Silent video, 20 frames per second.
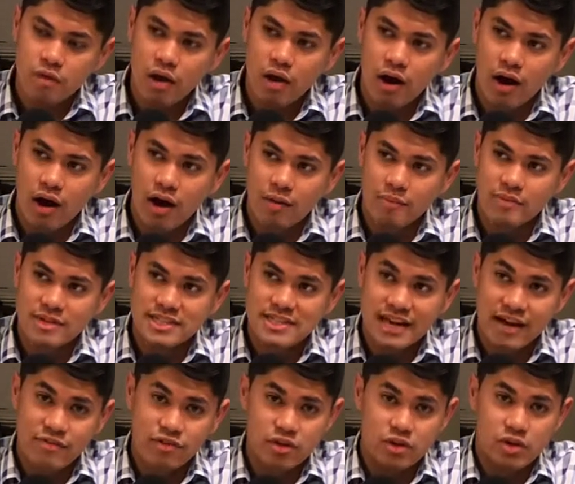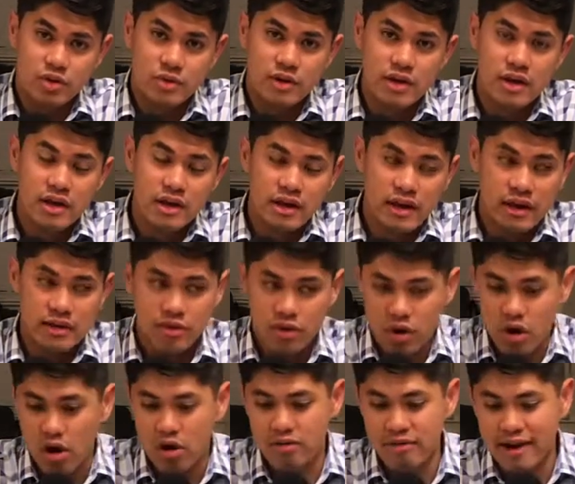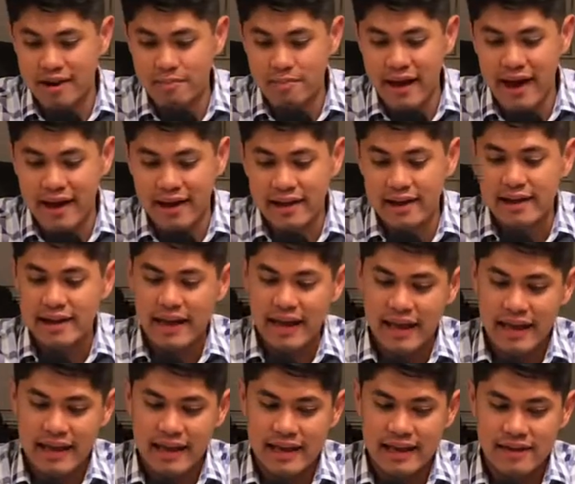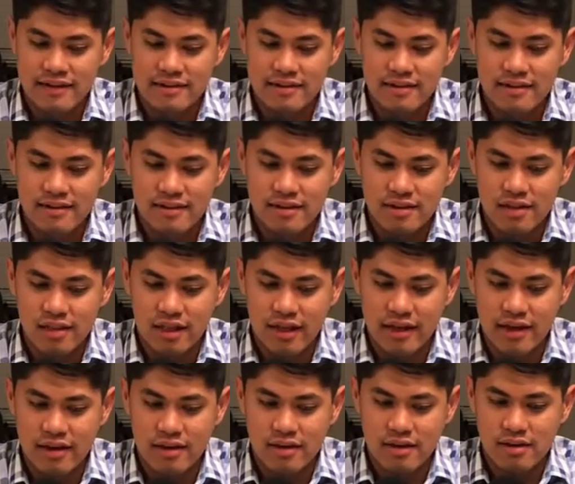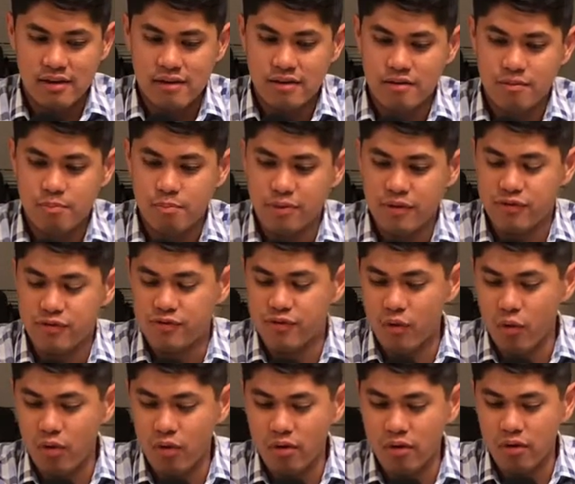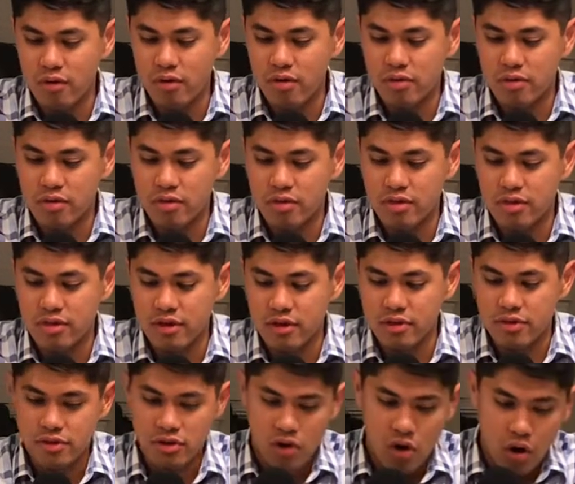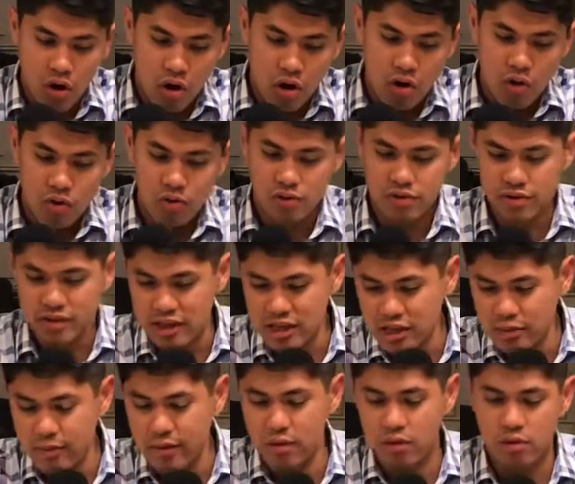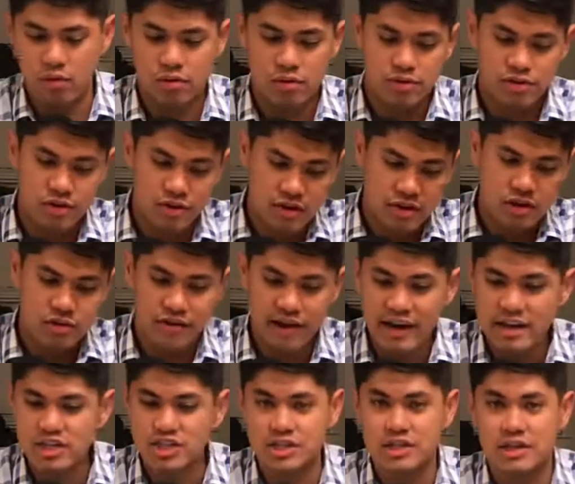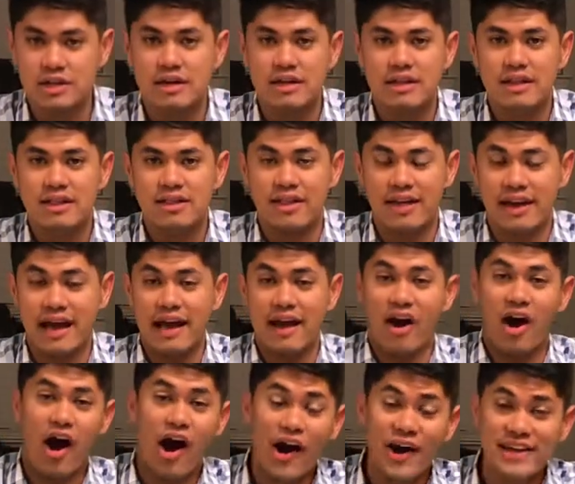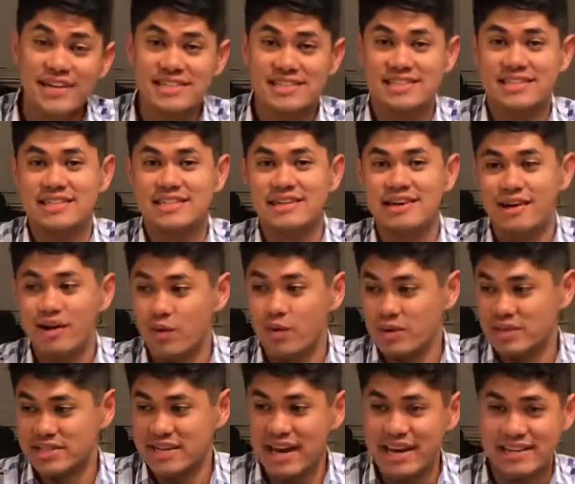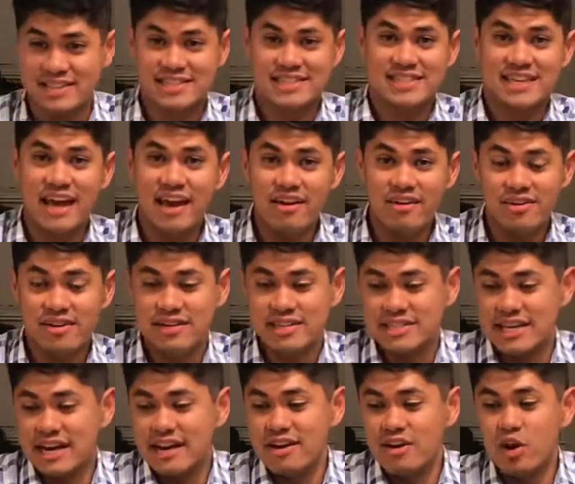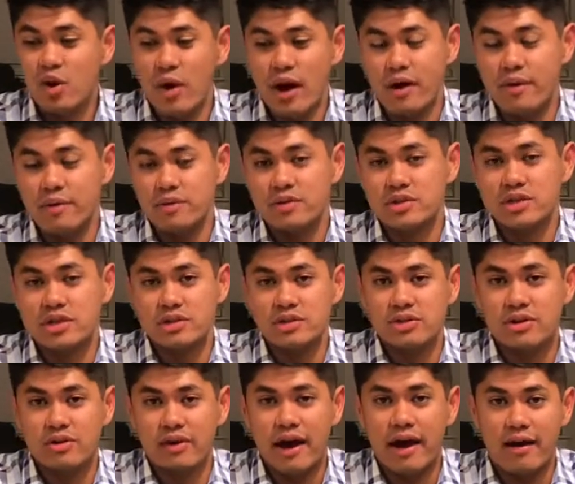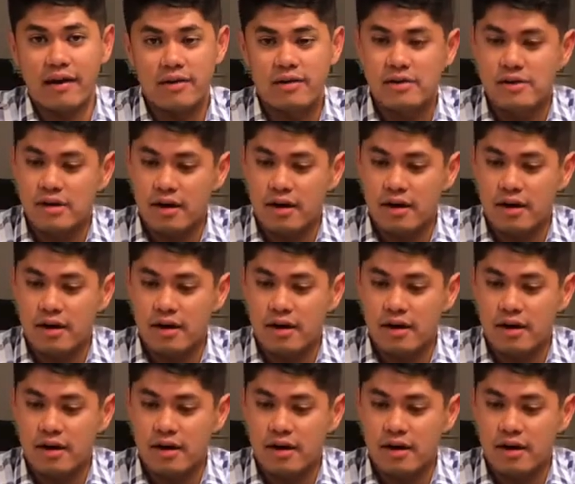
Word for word: um, this afternoon in the car ride back, and like before the the call or the email or the interaction, like I honestly was kind of scared because I didn't know how it was going to turn out.